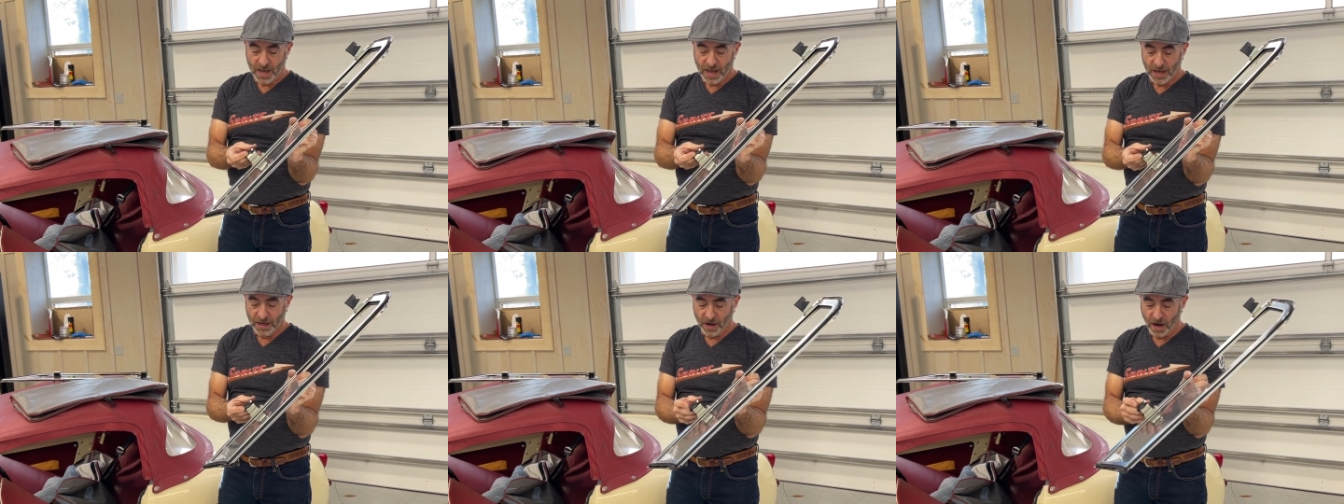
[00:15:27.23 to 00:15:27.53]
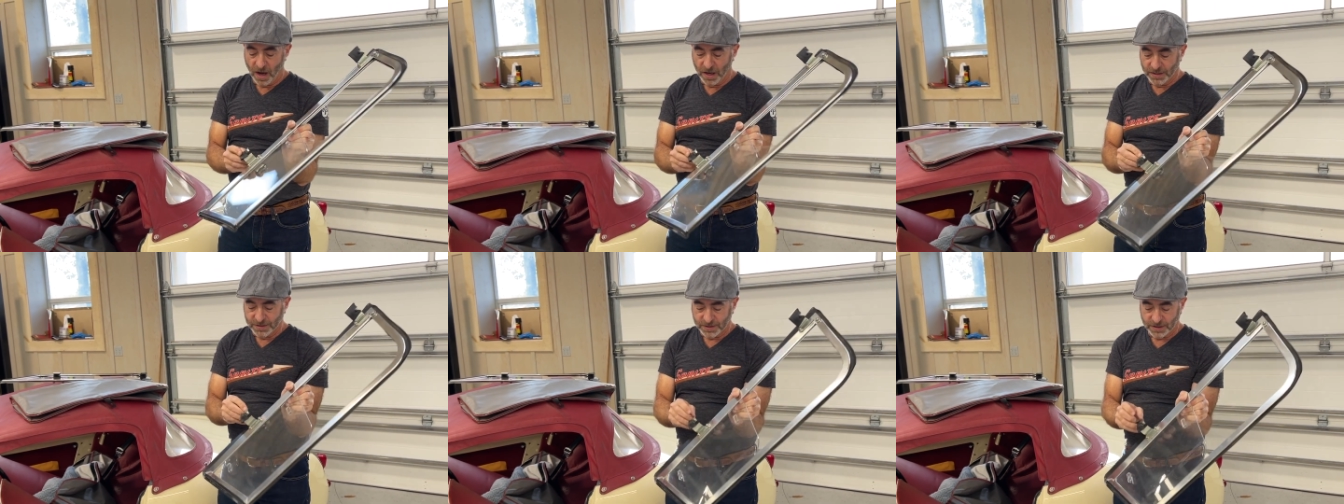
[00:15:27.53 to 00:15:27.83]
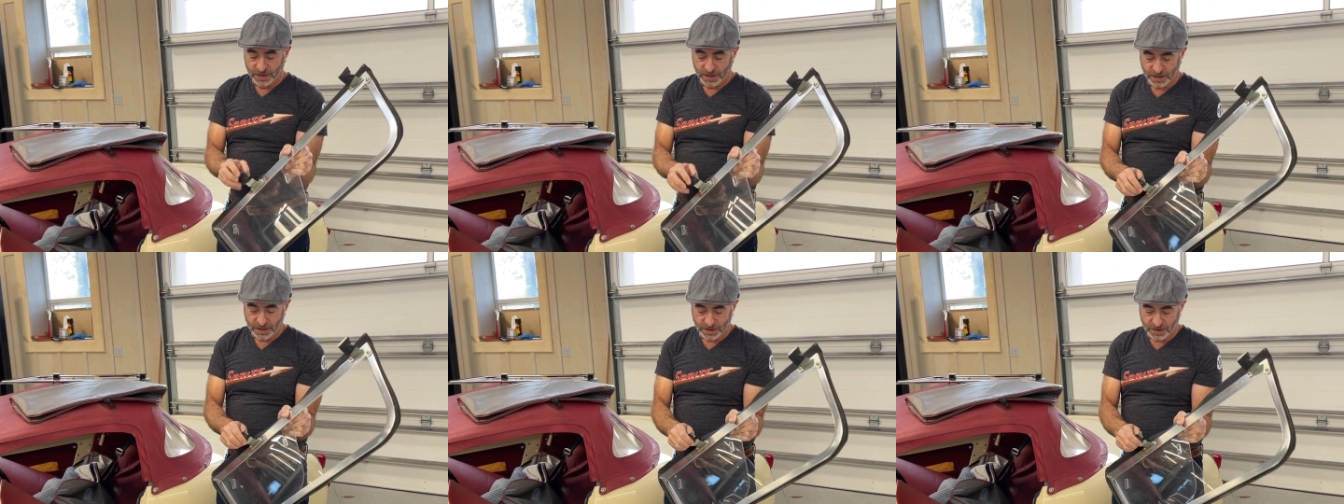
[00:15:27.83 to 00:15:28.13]
And
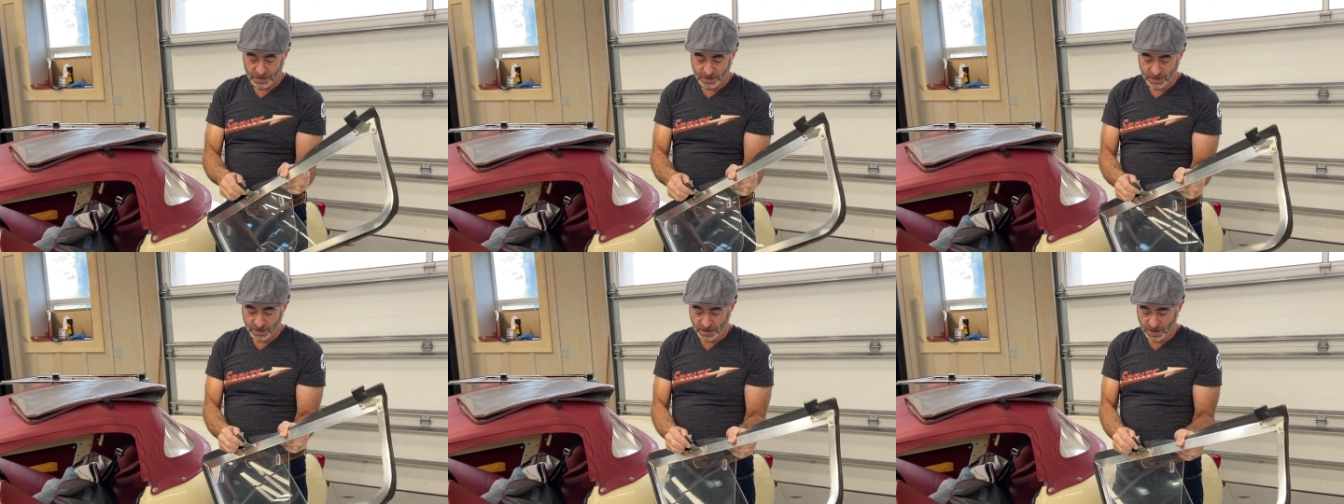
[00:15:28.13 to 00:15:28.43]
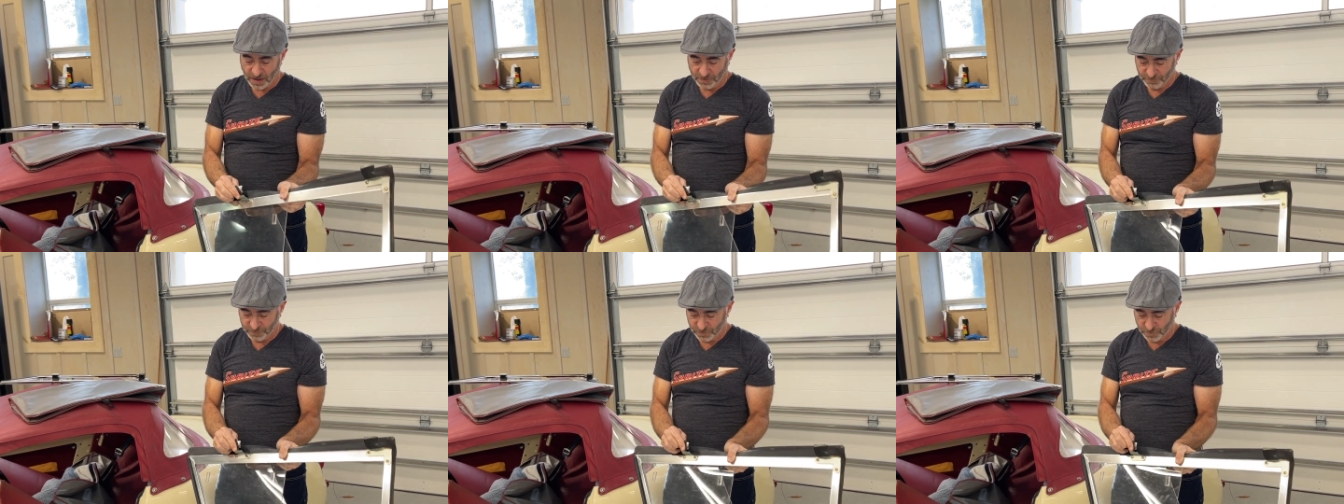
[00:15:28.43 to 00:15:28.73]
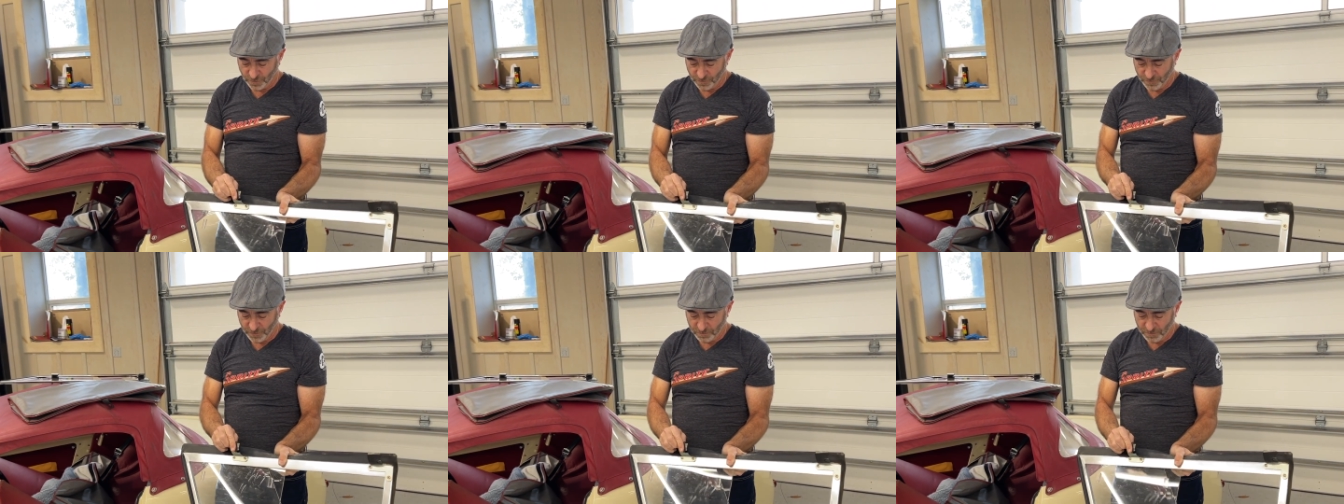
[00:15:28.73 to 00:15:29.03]
honestly, I've
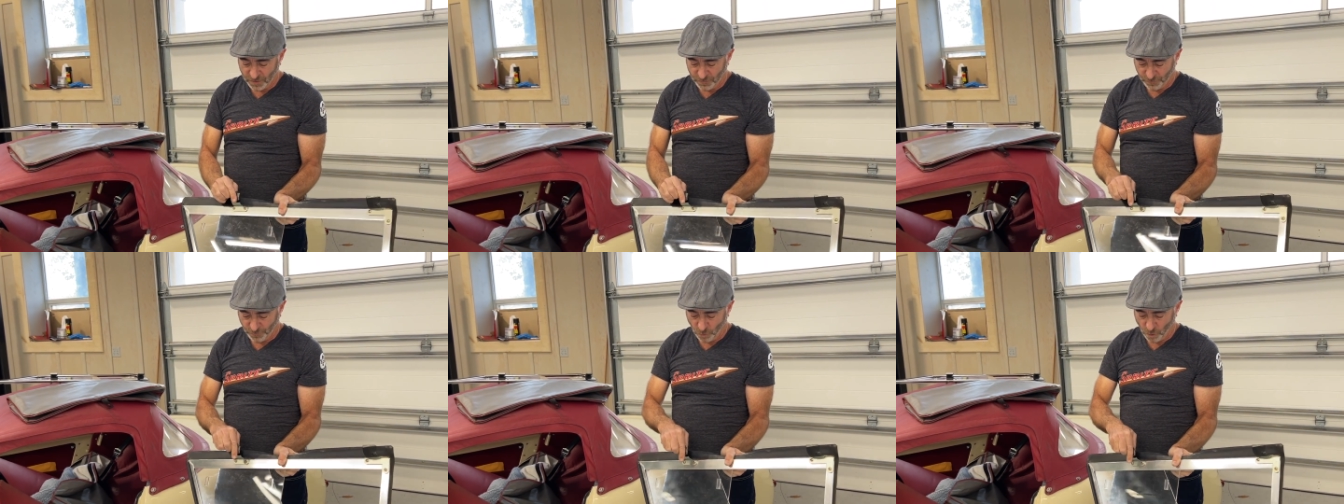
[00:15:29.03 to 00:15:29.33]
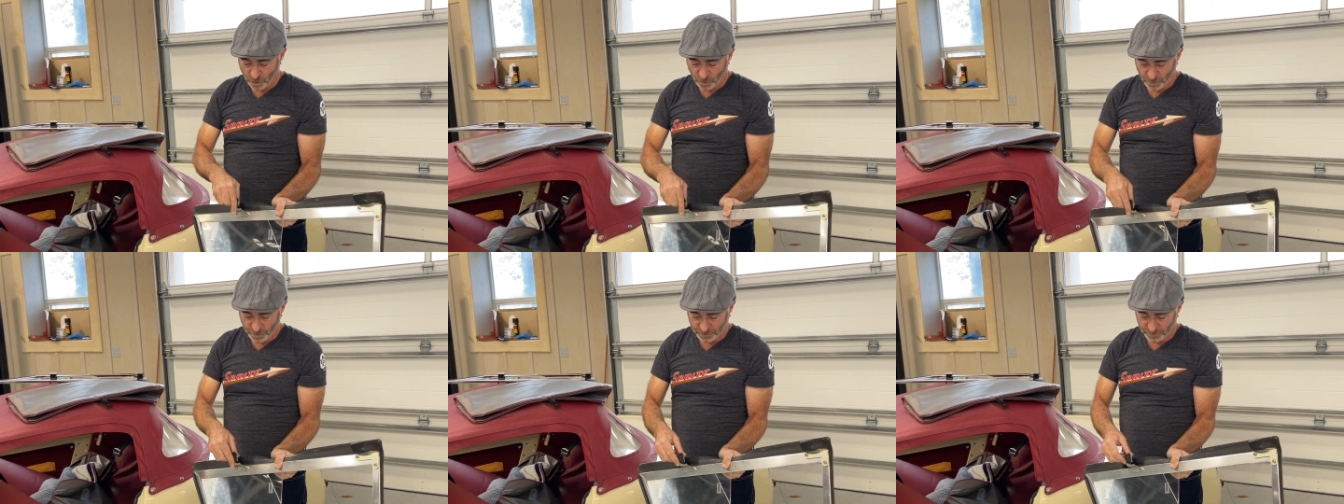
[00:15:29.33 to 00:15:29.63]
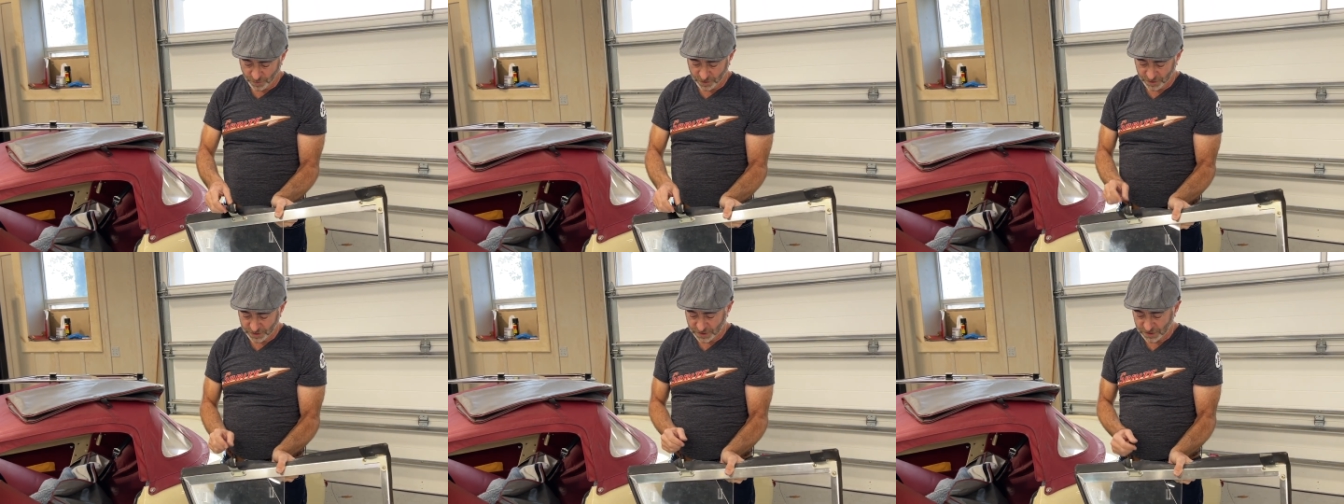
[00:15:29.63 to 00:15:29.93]
driven before with
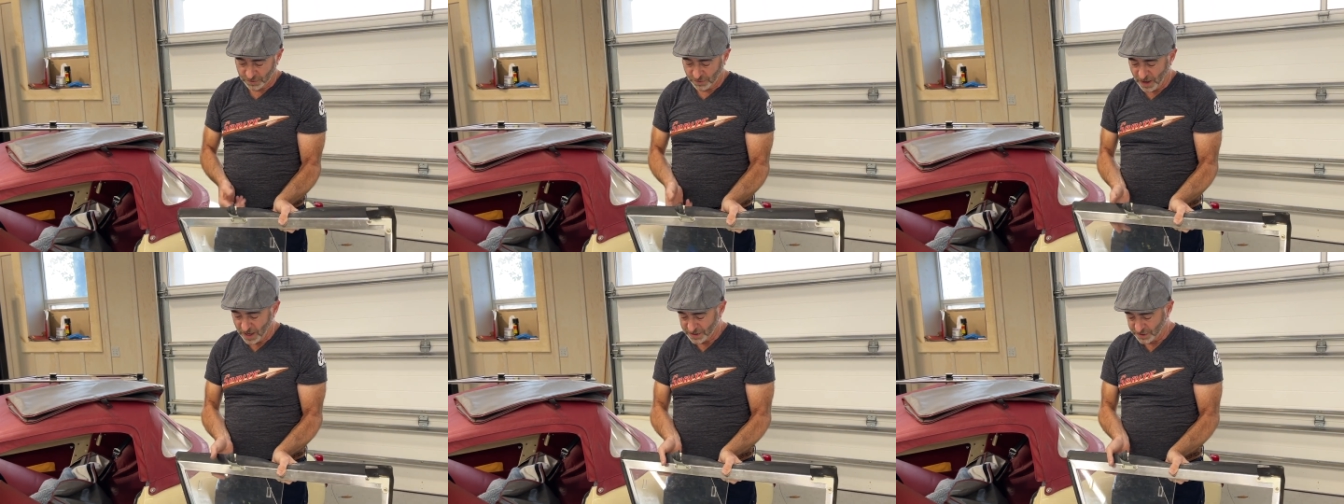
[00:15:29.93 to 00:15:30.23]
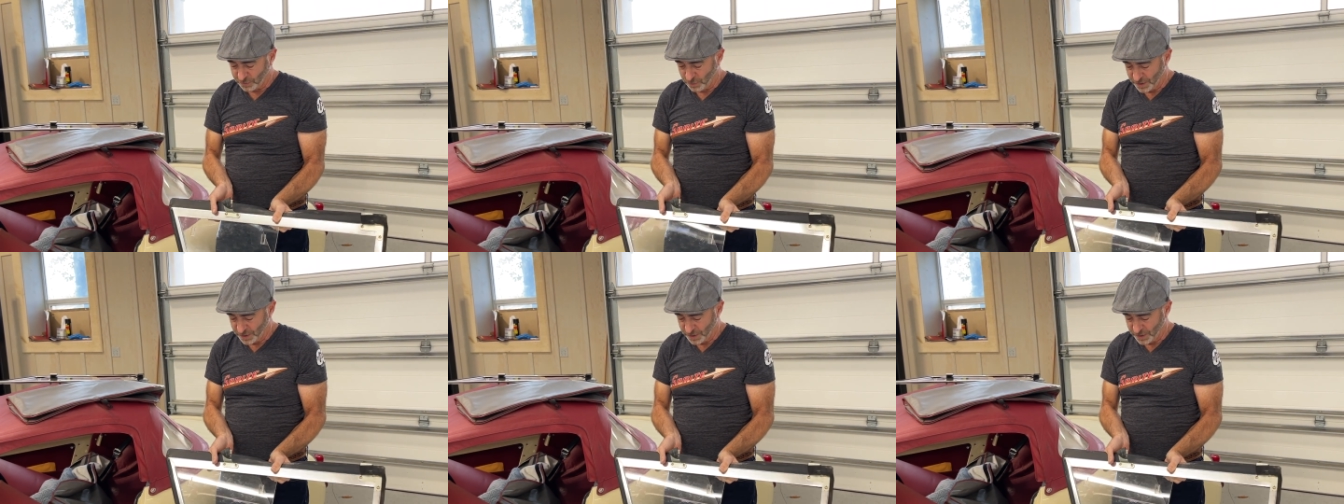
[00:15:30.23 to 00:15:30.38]
really scratch